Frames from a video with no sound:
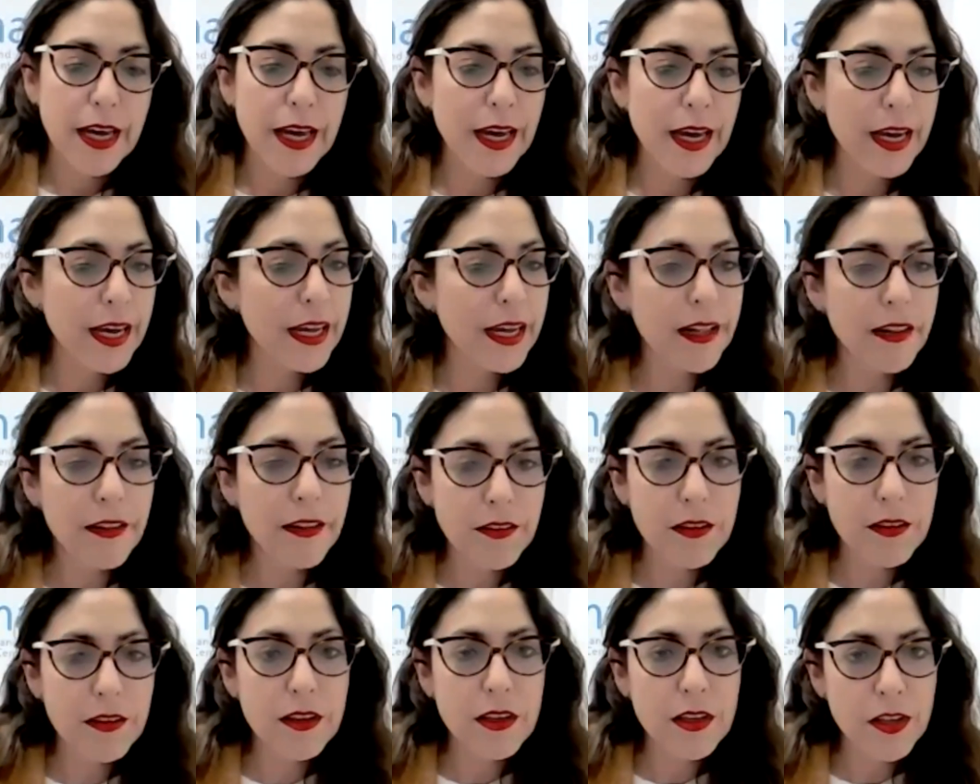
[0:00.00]

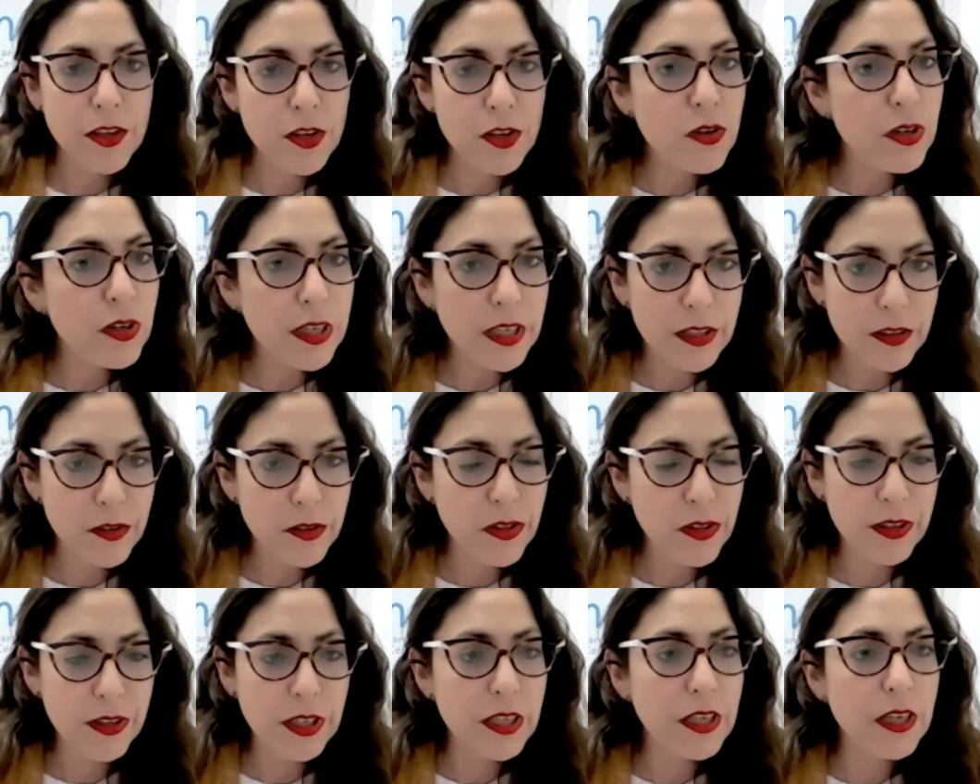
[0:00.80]
And you
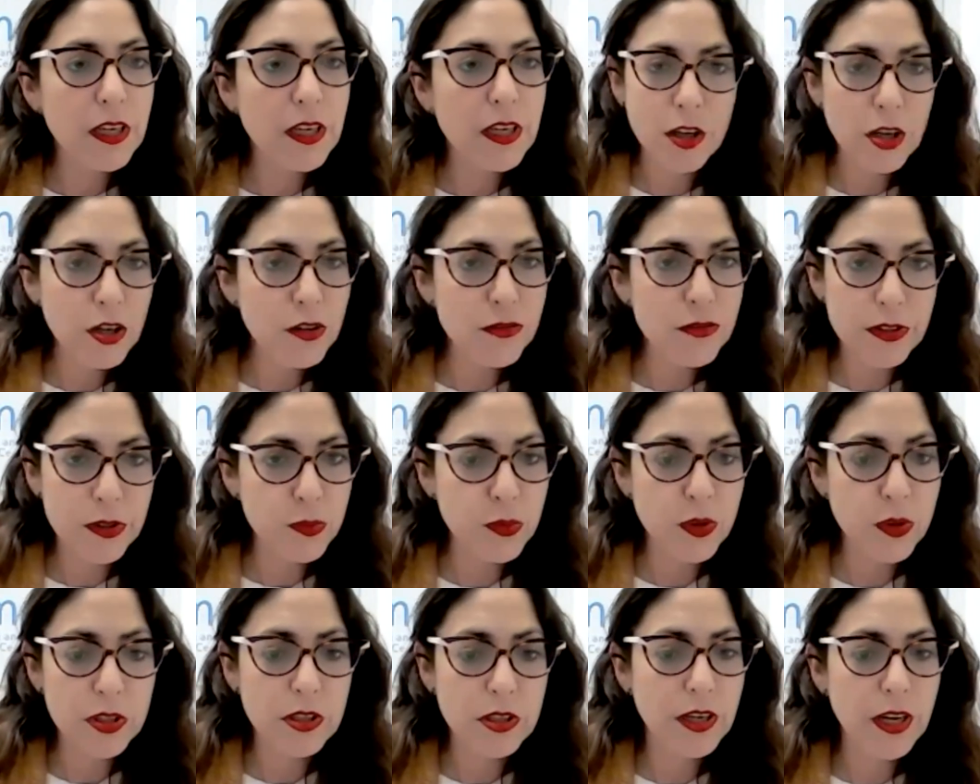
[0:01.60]
need to think it
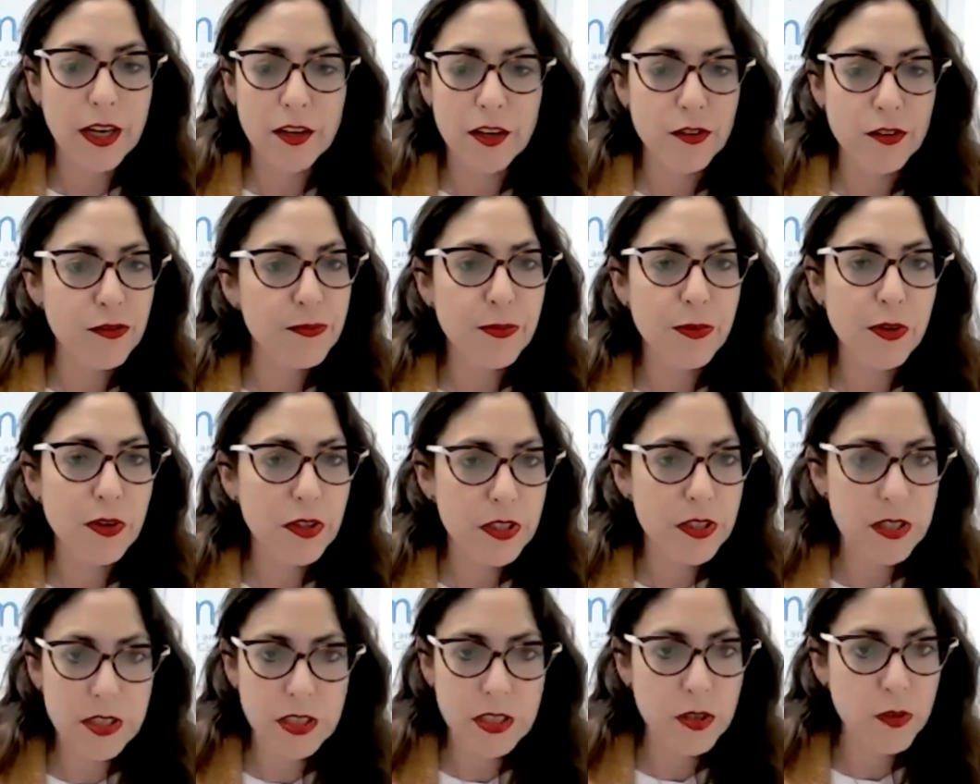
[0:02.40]
over what kind of
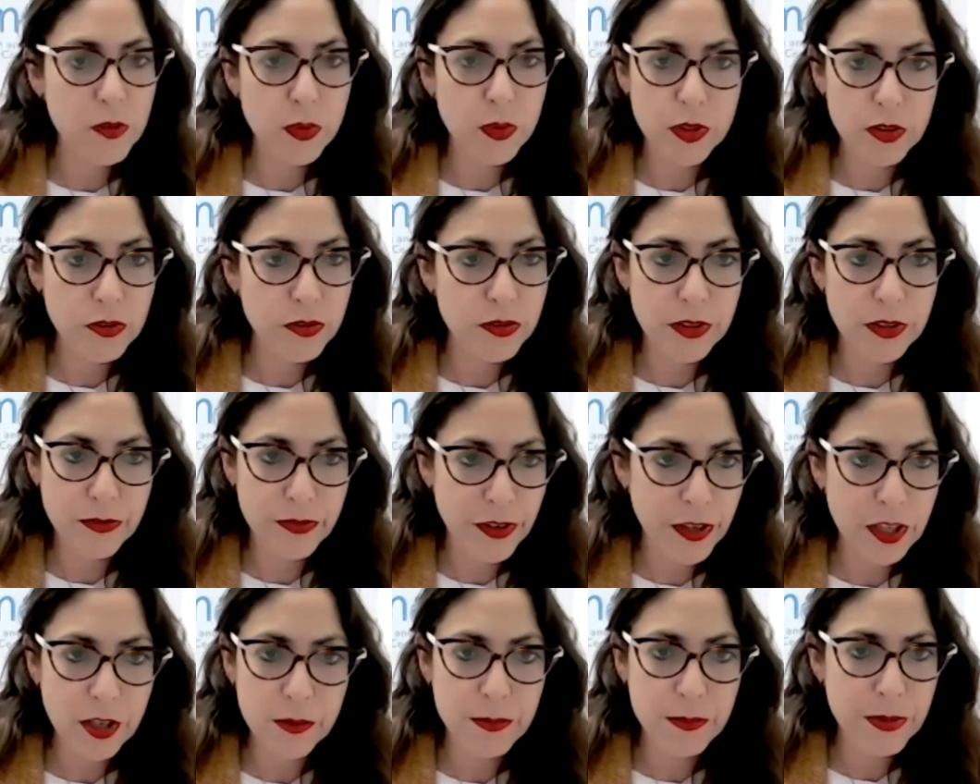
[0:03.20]
policy you want to
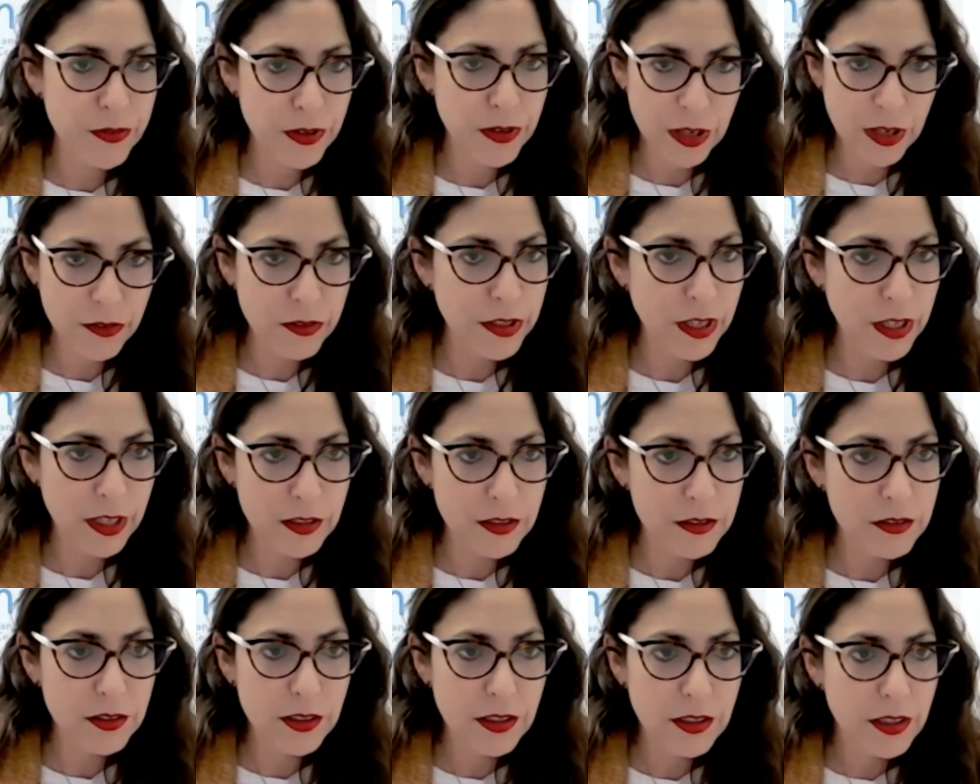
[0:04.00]
develop around
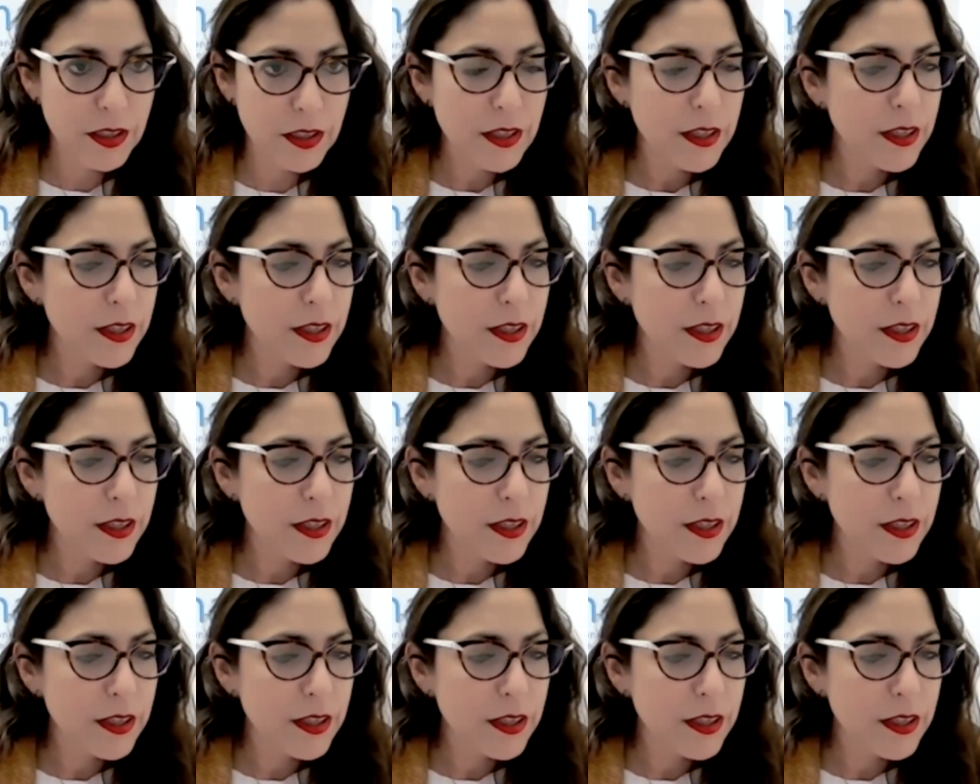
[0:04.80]
it.